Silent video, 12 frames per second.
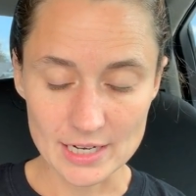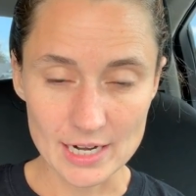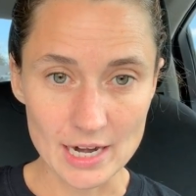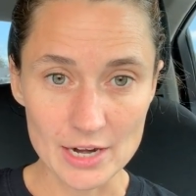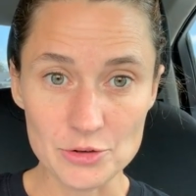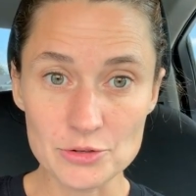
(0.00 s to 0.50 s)

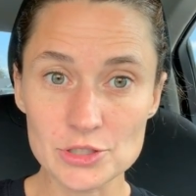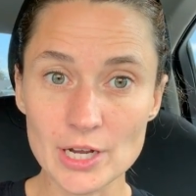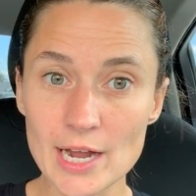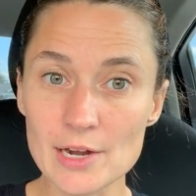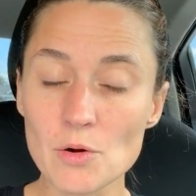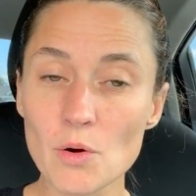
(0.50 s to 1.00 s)
And usually
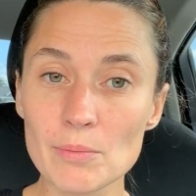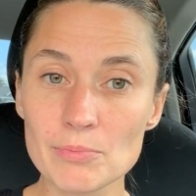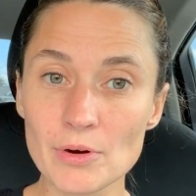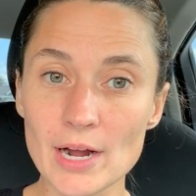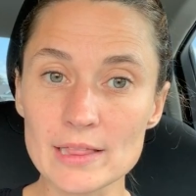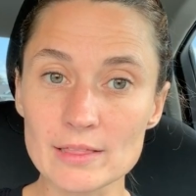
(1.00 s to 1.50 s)
I
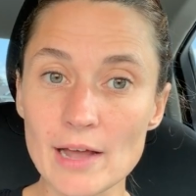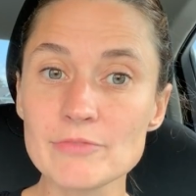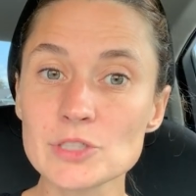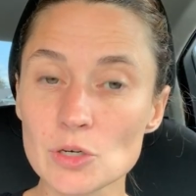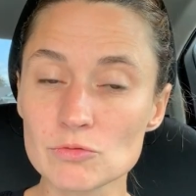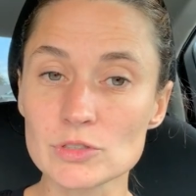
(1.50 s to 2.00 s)
incorporate
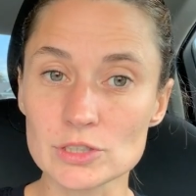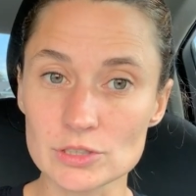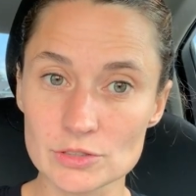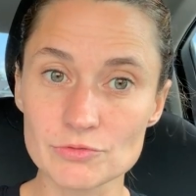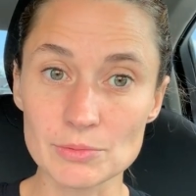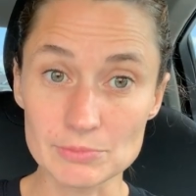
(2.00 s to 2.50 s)

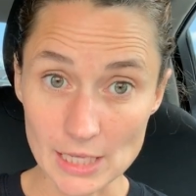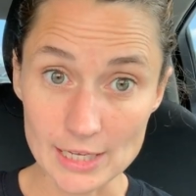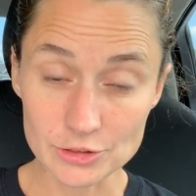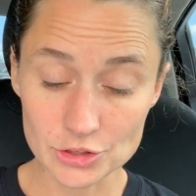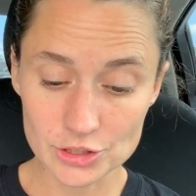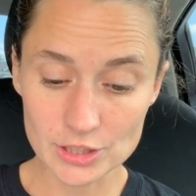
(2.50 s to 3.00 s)
leftovers from
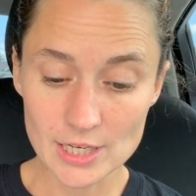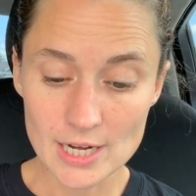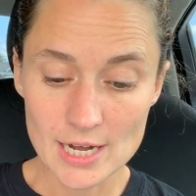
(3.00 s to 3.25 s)
lunch